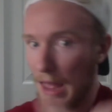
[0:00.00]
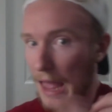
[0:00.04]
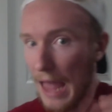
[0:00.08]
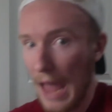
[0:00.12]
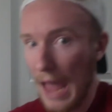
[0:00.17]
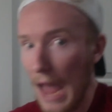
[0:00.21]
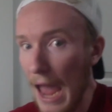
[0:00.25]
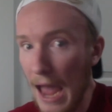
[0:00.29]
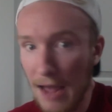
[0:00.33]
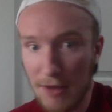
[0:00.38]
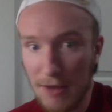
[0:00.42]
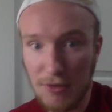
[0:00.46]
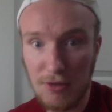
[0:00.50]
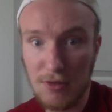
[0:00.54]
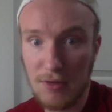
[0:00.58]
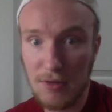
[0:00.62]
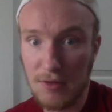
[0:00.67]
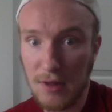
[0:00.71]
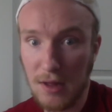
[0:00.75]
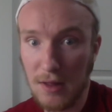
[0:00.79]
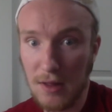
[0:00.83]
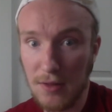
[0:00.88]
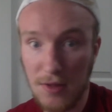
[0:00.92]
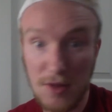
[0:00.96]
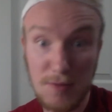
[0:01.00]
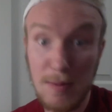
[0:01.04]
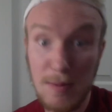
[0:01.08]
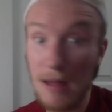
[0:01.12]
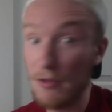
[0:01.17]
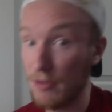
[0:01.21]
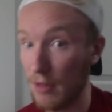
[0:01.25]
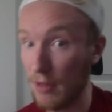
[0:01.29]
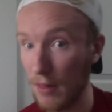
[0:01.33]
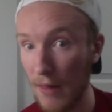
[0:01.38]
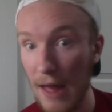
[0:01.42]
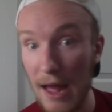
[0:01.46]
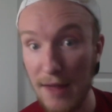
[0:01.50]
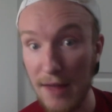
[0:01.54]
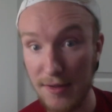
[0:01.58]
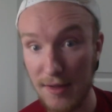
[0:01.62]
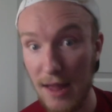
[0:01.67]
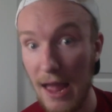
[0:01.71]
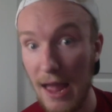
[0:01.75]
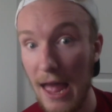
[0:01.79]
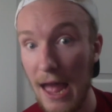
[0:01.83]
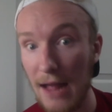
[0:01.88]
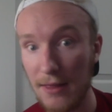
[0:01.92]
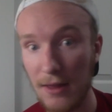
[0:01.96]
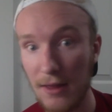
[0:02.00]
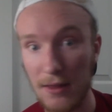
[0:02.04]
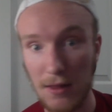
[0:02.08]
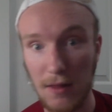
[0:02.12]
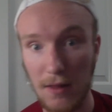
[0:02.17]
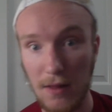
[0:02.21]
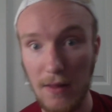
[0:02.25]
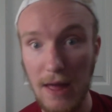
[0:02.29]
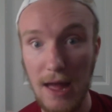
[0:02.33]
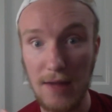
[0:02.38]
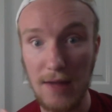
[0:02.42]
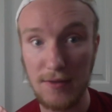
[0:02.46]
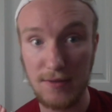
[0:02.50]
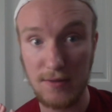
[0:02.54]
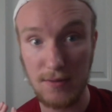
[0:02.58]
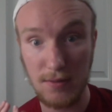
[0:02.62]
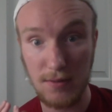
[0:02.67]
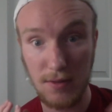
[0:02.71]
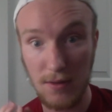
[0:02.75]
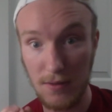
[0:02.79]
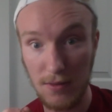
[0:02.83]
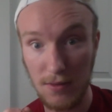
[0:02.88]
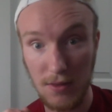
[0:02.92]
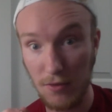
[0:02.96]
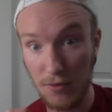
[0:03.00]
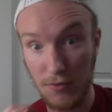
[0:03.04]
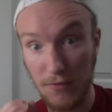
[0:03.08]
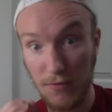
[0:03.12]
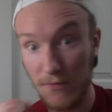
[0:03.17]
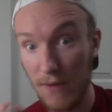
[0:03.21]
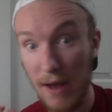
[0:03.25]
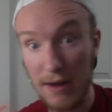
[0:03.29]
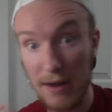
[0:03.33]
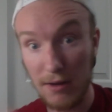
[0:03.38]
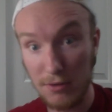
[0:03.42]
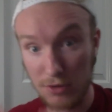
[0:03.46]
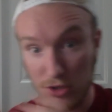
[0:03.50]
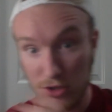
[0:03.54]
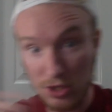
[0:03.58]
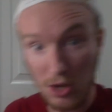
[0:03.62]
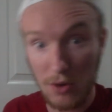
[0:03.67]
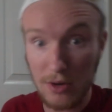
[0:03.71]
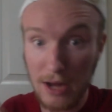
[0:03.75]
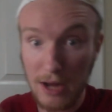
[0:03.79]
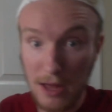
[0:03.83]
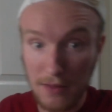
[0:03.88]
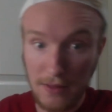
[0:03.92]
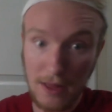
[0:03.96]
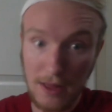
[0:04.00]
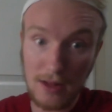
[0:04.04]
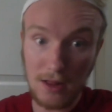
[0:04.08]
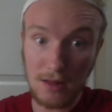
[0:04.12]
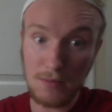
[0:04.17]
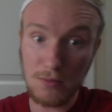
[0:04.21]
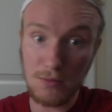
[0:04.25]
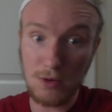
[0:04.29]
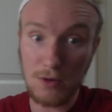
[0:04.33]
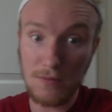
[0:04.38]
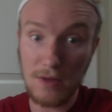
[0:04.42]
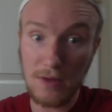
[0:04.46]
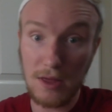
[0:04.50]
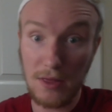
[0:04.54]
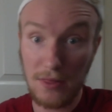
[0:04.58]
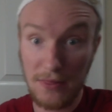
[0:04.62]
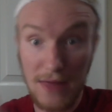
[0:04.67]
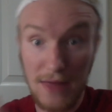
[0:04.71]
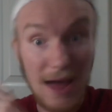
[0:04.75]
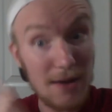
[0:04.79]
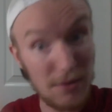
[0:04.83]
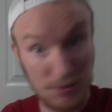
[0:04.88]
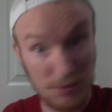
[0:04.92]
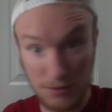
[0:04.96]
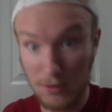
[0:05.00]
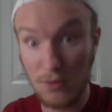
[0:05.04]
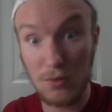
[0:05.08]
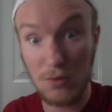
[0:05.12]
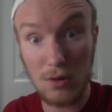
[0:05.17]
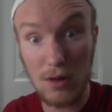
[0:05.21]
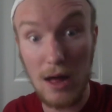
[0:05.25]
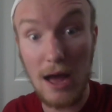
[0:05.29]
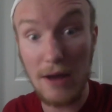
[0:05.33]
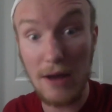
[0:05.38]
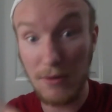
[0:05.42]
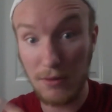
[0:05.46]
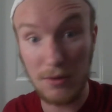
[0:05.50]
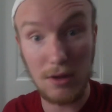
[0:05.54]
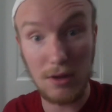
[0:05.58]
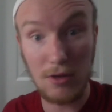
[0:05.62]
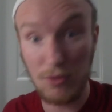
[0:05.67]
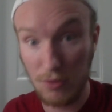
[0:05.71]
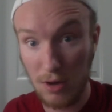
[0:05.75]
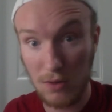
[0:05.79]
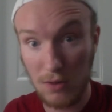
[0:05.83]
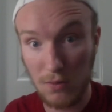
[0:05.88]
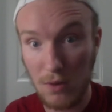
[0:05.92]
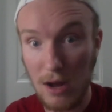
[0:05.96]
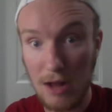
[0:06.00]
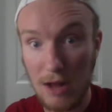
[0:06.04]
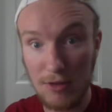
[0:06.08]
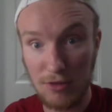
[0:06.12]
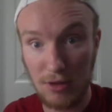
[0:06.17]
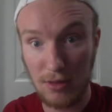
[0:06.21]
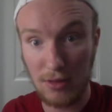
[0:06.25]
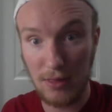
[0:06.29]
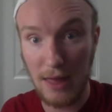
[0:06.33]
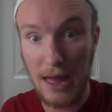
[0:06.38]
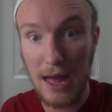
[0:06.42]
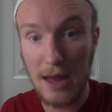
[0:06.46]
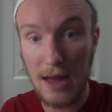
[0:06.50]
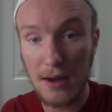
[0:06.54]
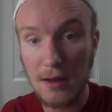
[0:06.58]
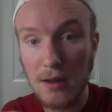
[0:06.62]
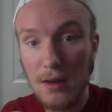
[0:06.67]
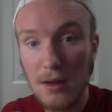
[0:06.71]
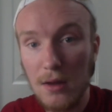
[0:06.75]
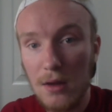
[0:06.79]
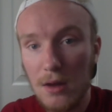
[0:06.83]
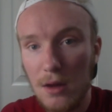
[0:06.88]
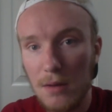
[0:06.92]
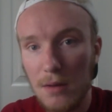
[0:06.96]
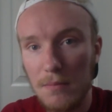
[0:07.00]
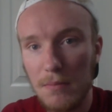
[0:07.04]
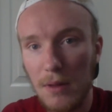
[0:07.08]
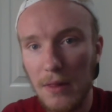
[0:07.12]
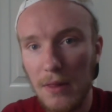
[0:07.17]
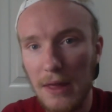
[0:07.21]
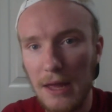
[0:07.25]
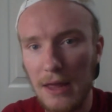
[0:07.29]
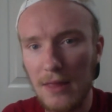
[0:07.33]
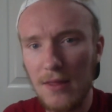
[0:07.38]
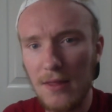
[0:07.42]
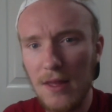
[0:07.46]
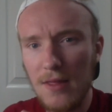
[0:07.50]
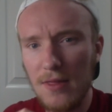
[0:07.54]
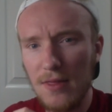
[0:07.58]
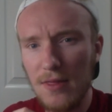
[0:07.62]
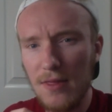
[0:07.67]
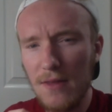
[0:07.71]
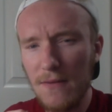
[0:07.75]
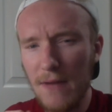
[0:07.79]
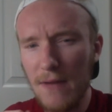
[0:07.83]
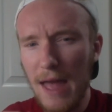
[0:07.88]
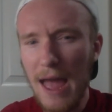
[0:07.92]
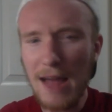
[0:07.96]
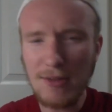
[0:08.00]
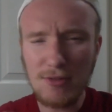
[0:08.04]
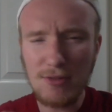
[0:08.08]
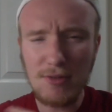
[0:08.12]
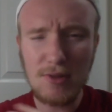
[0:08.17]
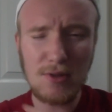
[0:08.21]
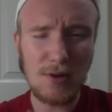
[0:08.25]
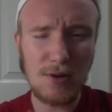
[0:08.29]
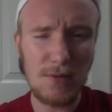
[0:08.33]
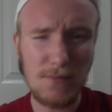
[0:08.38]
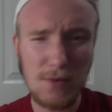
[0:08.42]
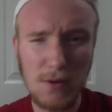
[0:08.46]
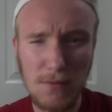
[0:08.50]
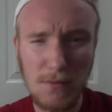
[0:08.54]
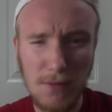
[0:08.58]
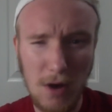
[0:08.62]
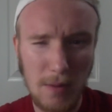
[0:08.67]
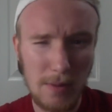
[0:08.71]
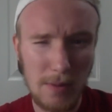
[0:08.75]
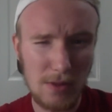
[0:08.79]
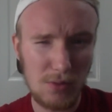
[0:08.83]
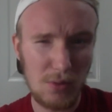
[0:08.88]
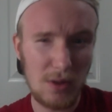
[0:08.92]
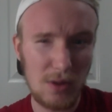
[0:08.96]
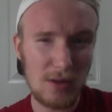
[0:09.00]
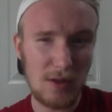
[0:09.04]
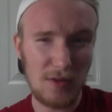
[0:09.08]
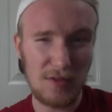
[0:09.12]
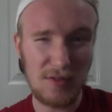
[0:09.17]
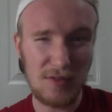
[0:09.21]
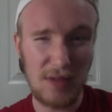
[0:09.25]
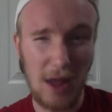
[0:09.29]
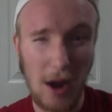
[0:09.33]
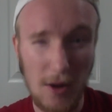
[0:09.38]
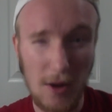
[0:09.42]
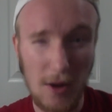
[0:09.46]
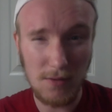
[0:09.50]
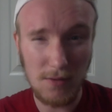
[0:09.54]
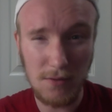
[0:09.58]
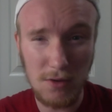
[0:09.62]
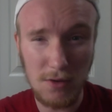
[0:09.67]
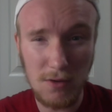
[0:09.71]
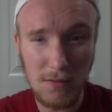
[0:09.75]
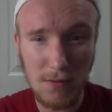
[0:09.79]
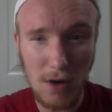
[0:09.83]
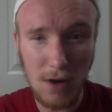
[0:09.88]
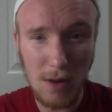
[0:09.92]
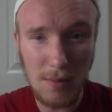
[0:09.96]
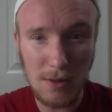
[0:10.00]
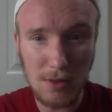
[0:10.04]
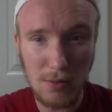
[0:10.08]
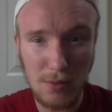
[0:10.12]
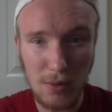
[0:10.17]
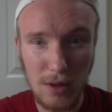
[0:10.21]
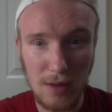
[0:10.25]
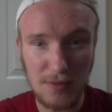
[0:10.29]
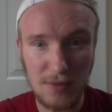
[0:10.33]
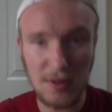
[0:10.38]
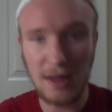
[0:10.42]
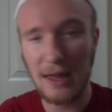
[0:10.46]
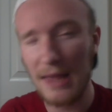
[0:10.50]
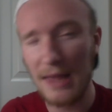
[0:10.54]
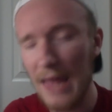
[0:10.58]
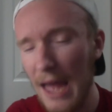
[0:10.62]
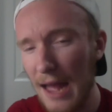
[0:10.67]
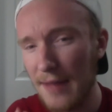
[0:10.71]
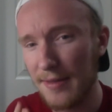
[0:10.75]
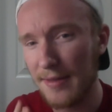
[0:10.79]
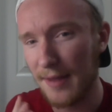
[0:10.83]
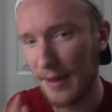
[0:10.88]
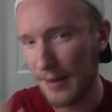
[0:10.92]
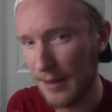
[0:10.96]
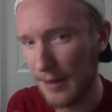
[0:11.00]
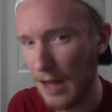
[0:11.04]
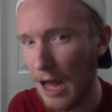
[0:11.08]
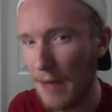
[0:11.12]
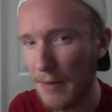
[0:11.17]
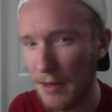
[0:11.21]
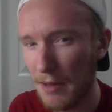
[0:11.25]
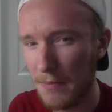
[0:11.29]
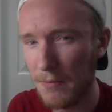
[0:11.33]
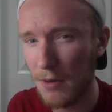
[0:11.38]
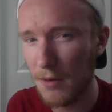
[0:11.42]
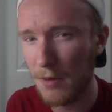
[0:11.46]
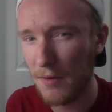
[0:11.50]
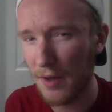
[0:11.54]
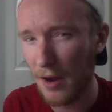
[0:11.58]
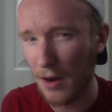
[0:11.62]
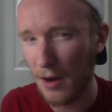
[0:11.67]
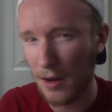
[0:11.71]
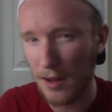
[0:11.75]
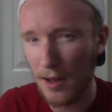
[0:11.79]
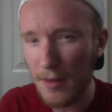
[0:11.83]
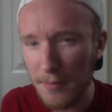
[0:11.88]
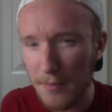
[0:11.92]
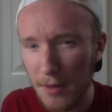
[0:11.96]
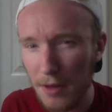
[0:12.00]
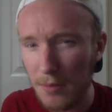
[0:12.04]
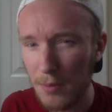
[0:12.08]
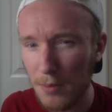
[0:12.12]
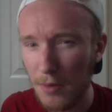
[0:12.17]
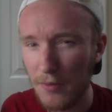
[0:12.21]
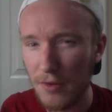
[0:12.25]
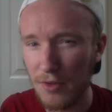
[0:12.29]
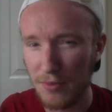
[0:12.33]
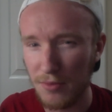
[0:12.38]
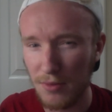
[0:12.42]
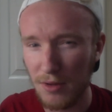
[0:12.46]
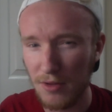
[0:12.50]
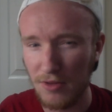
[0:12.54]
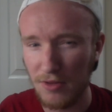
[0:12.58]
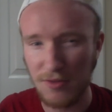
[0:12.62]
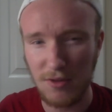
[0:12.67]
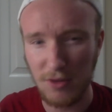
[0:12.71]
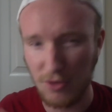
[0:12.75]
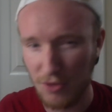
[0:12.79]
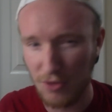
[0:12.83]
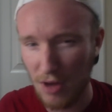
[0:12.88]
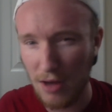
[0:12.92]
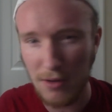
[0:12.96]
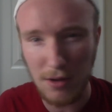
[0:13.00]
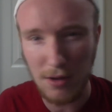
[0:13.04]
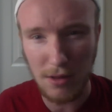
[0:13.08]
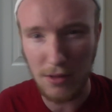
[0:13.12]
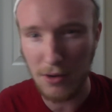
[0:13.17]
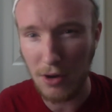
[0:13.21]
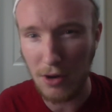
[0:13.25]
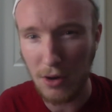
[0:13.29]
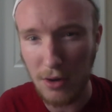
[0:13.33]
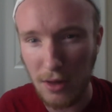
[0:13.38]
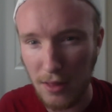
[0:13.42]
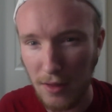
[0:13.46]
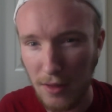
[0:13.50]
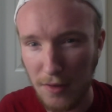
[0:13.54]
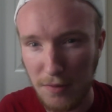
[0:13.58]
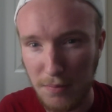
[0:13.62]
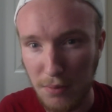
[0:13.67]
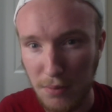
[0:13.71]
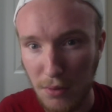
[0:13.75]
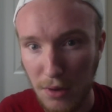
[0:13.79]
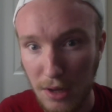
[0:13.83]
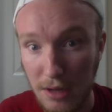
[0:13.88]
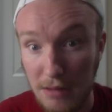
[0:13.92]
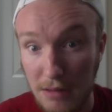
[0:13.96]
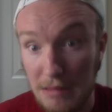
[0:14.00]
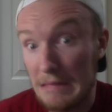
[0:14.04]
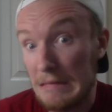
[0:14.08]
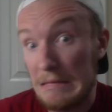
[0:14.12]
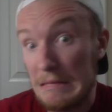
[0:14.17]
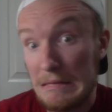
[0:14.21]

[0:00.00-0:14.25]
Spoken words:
action scenes, especially the last act, like the final showdown at the end of the movie. That was cool. I really enjoyed watching that. But like the action scenes are few and far between. The scares and far between. It's like, yeah, it's a comic movie. Are comic book movies really just a genre of their own at this point?